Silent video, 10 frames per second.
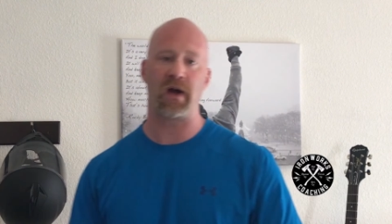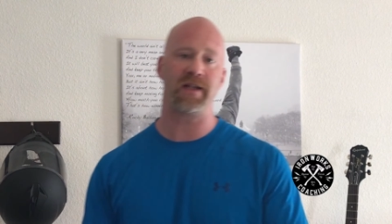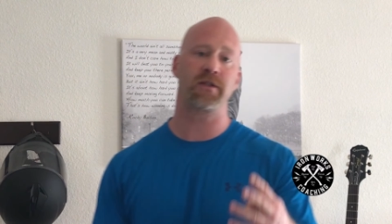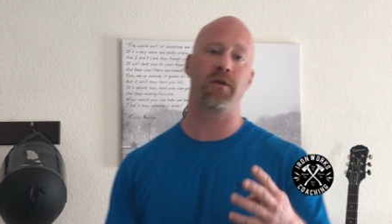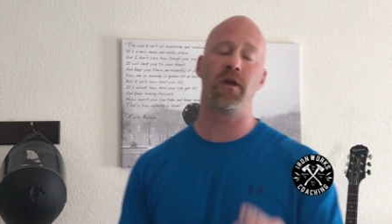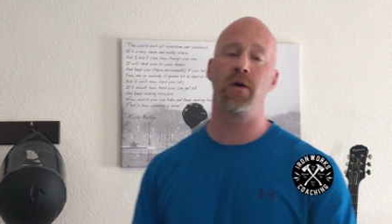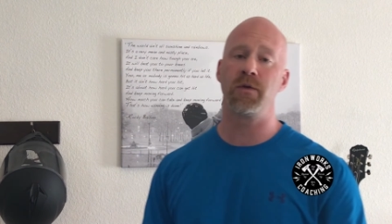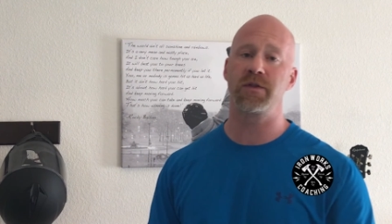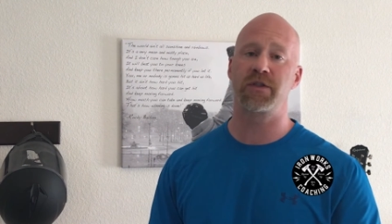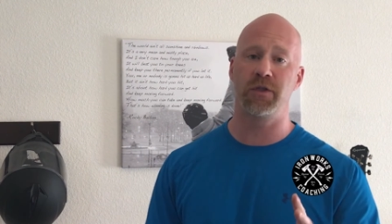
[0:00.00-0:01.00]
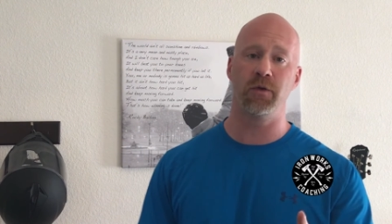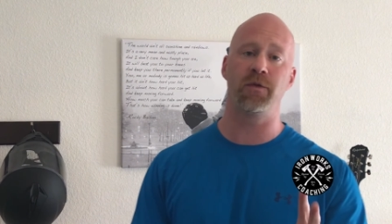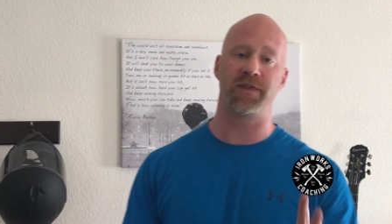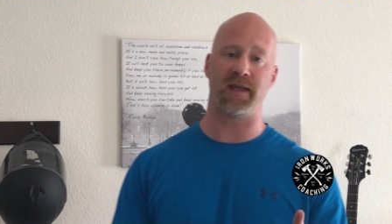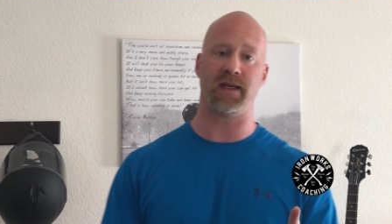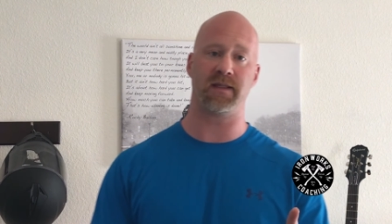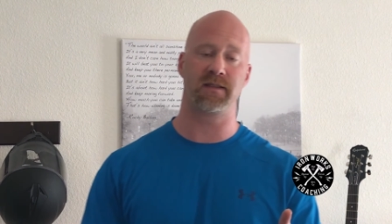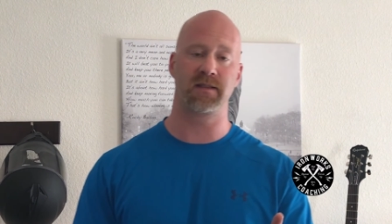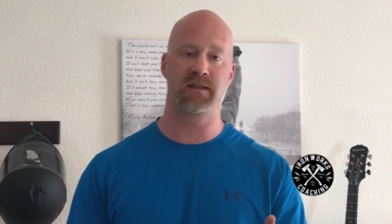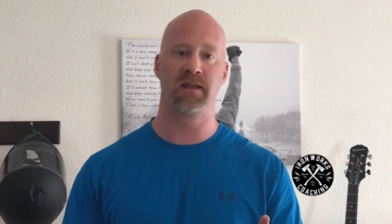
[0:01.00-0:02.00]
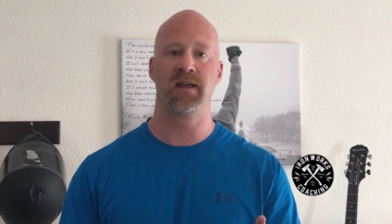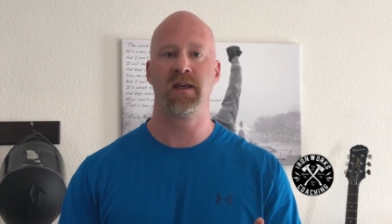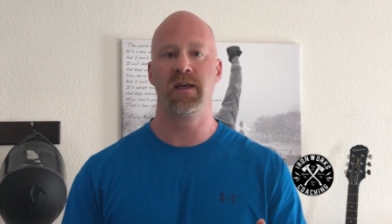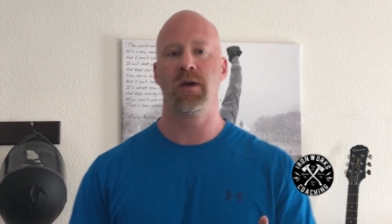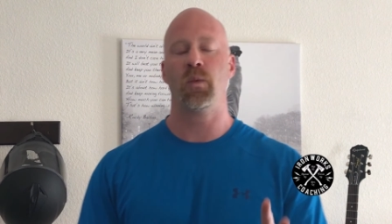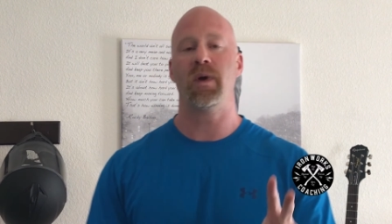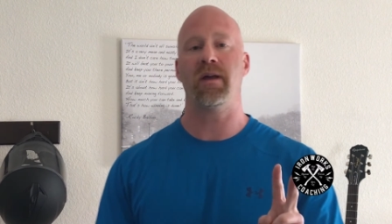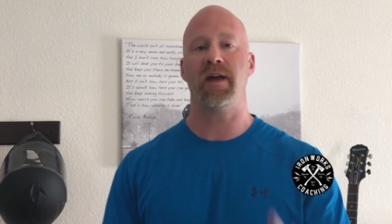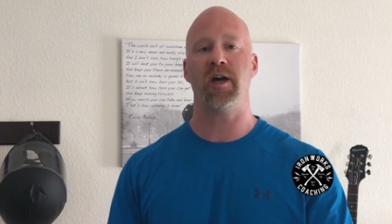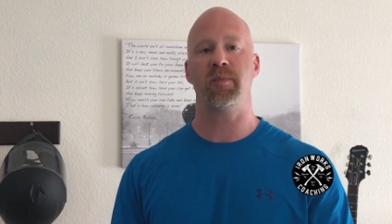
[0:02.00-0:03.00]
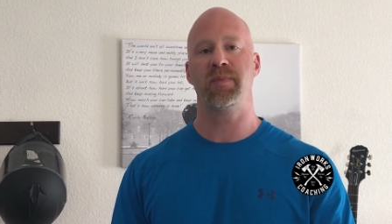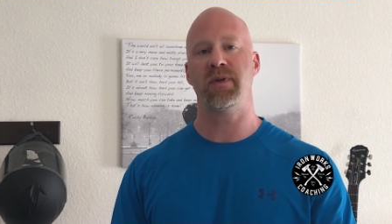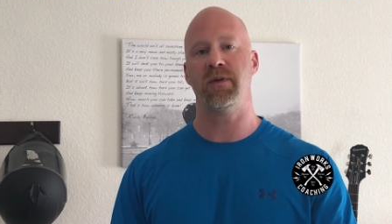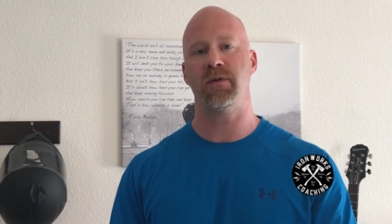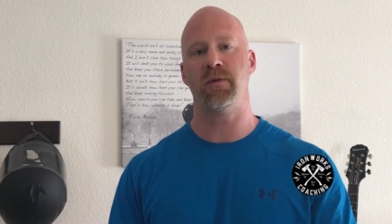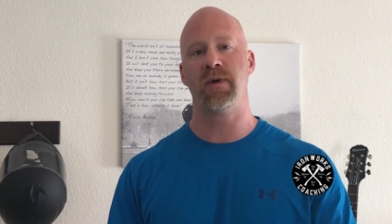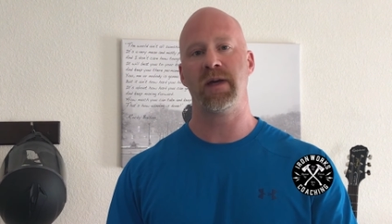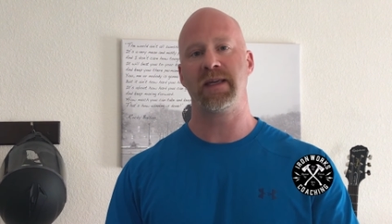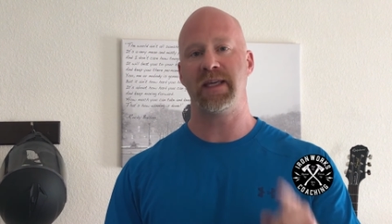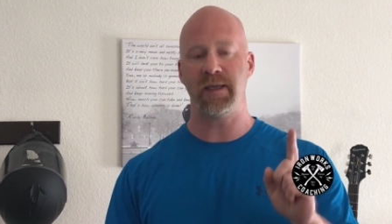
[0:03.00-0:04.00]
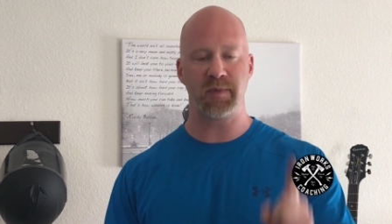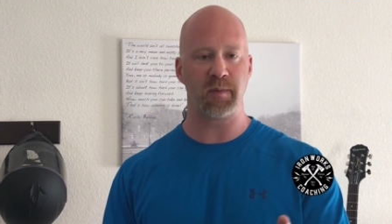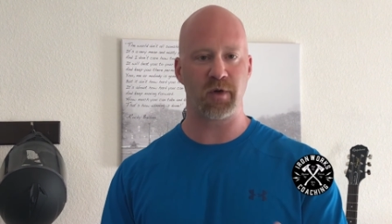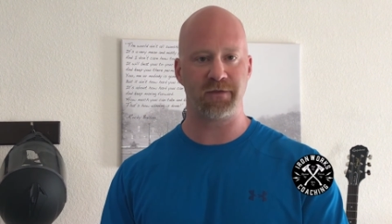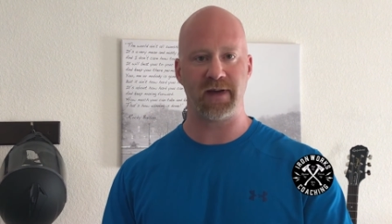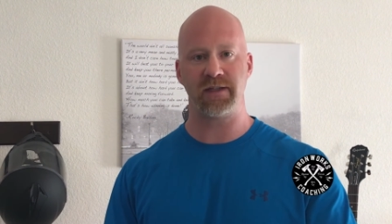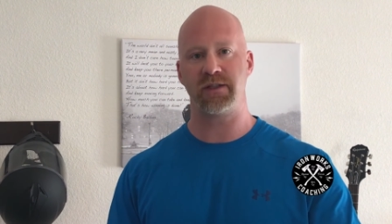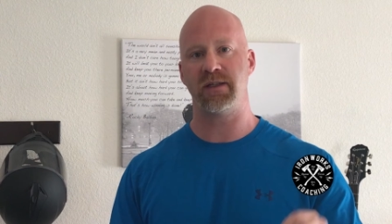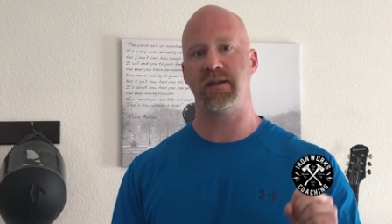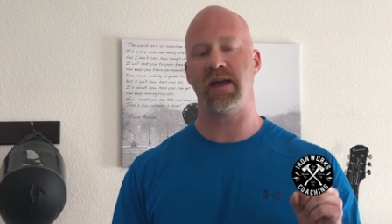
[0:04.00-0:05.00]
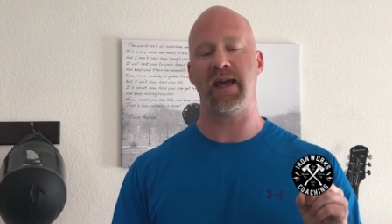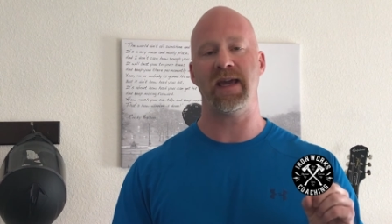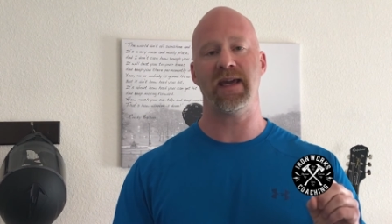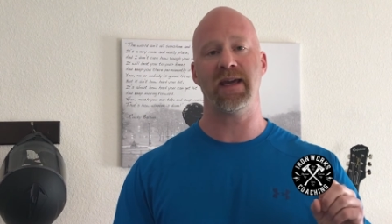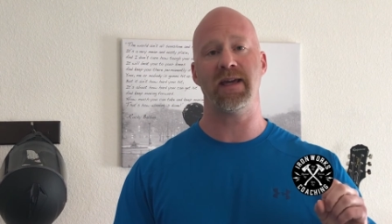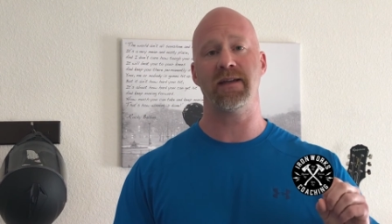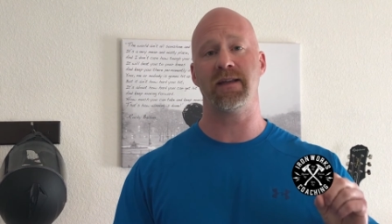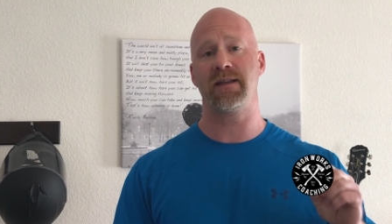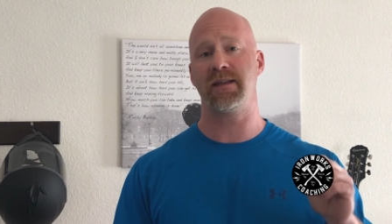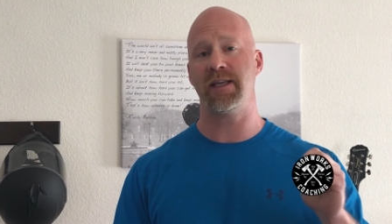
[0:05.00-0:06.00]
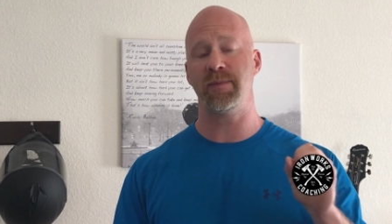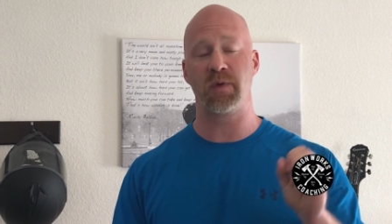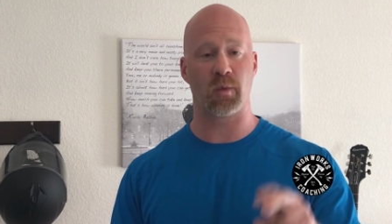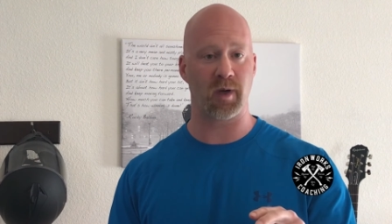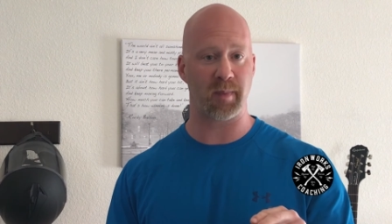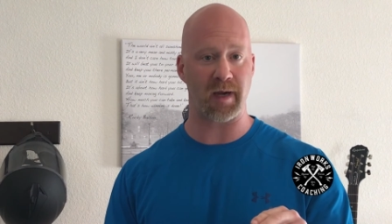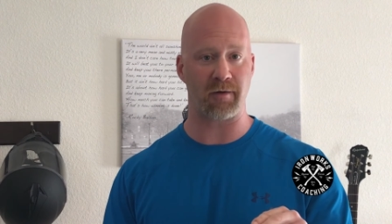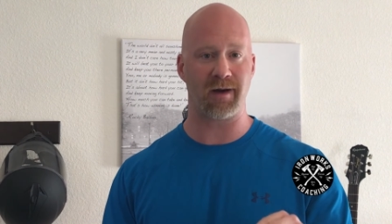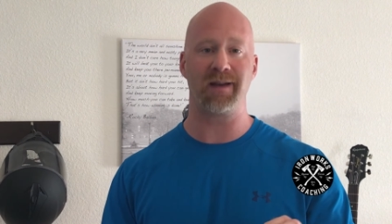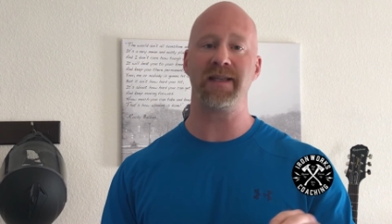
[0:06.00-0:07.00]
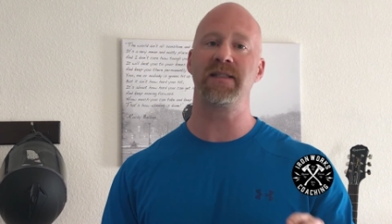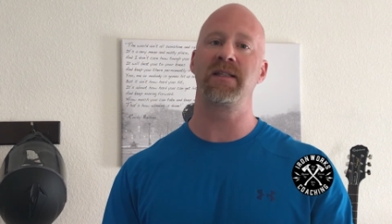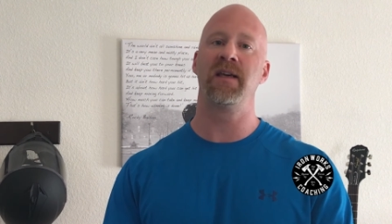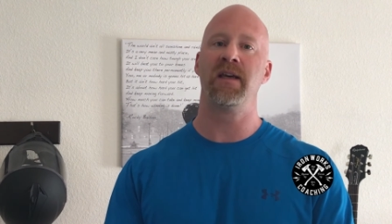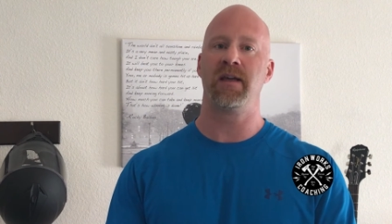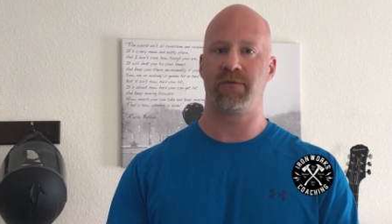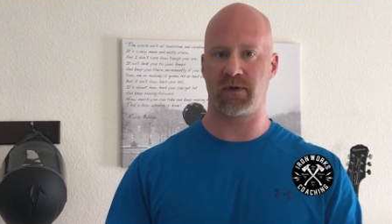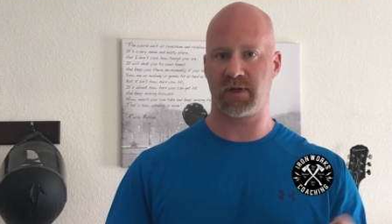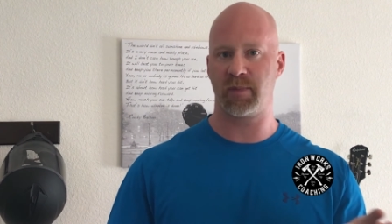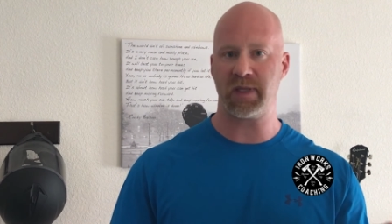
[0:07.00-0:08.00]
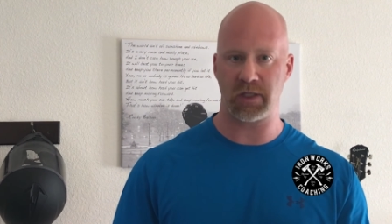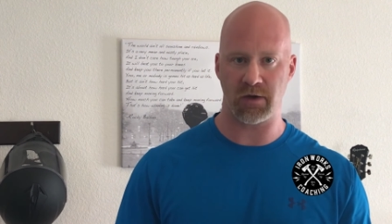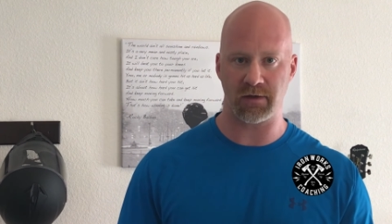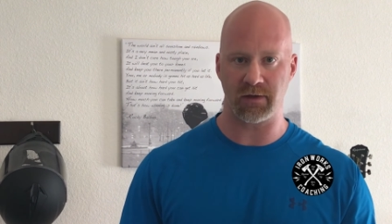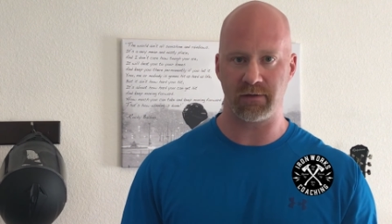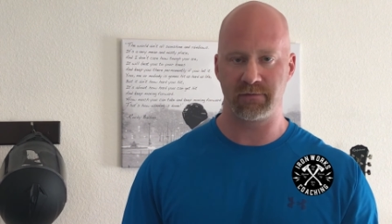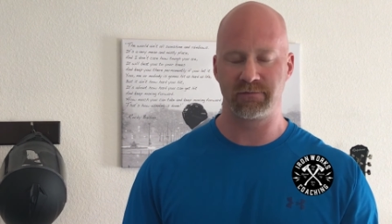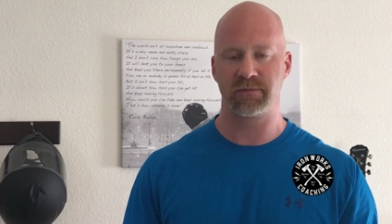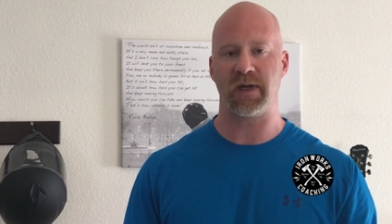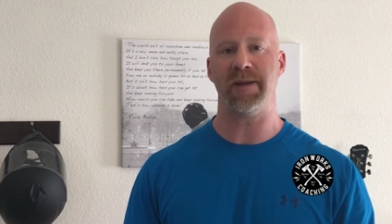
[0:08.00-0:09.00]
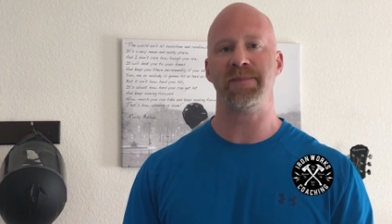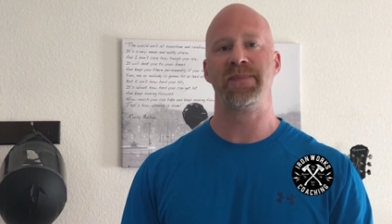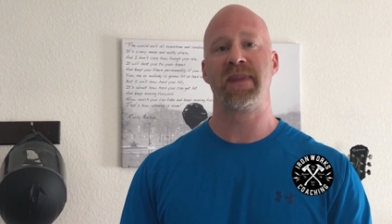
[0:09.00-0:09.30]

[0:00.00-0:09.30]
All right, so those 2 things will help you keep your motivation and keep your willpower, at least for a little bit longer, right?